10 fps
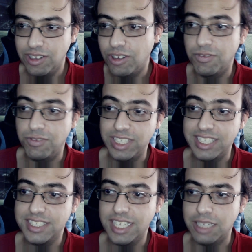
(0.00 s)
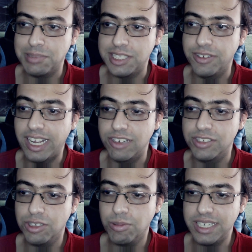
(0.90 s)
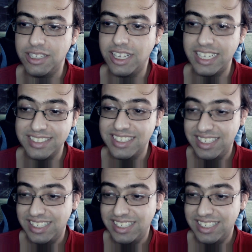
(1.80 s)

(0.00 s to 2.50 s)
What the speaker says: Hopefully this helps you out quite a lot,